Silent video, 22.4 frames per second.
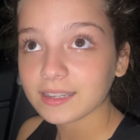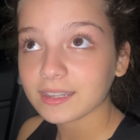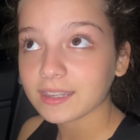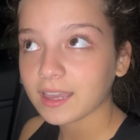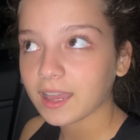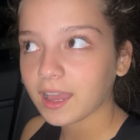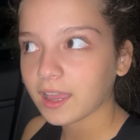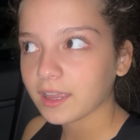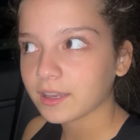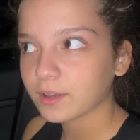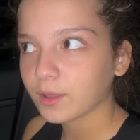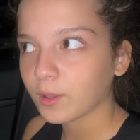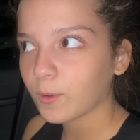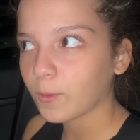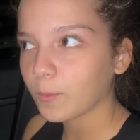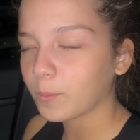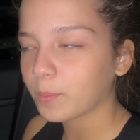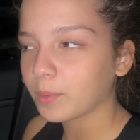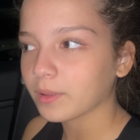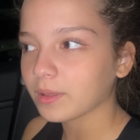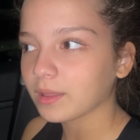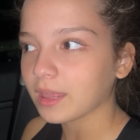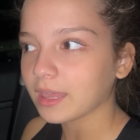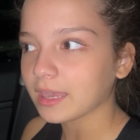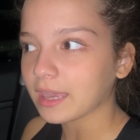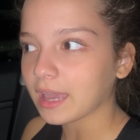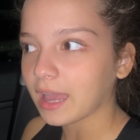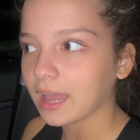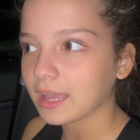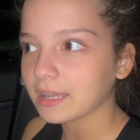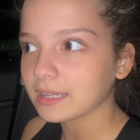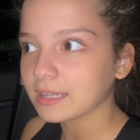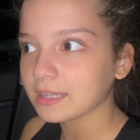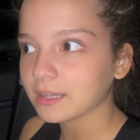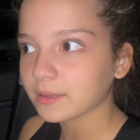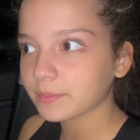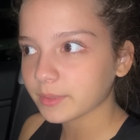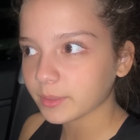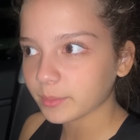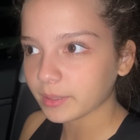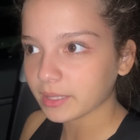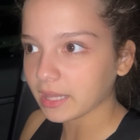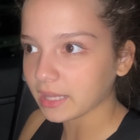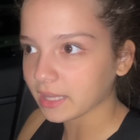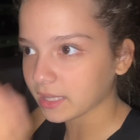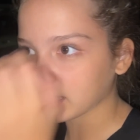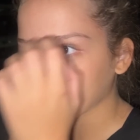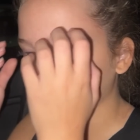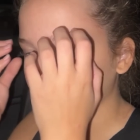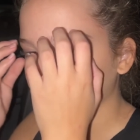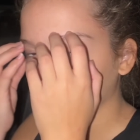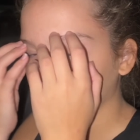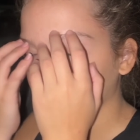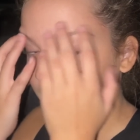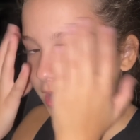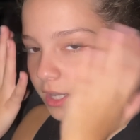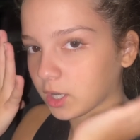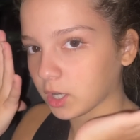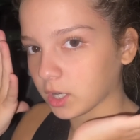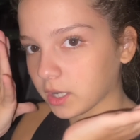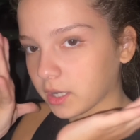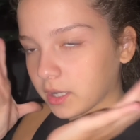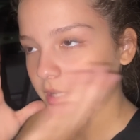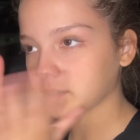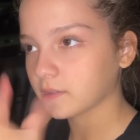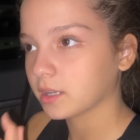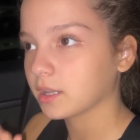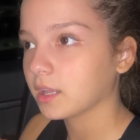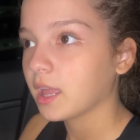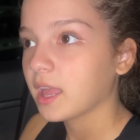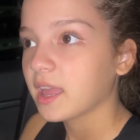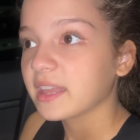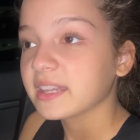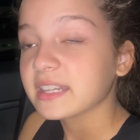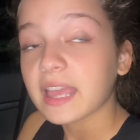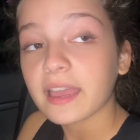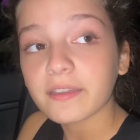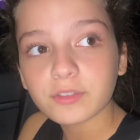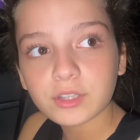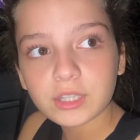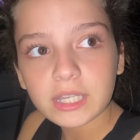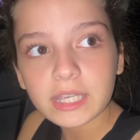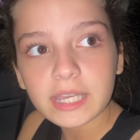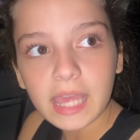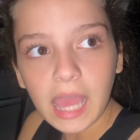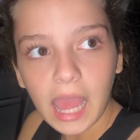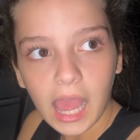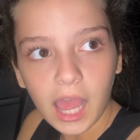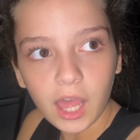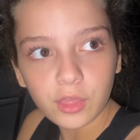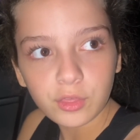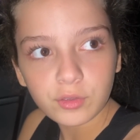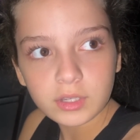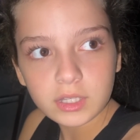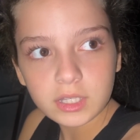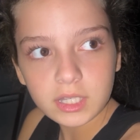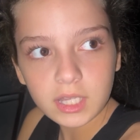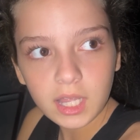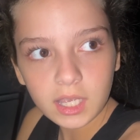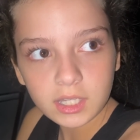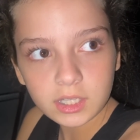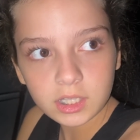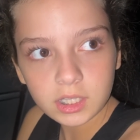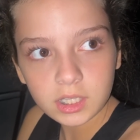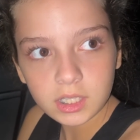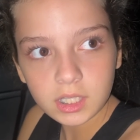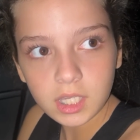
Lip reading: Yeah, I know. But like, I need them to be like thicker. Have you seen Catherine's lashes?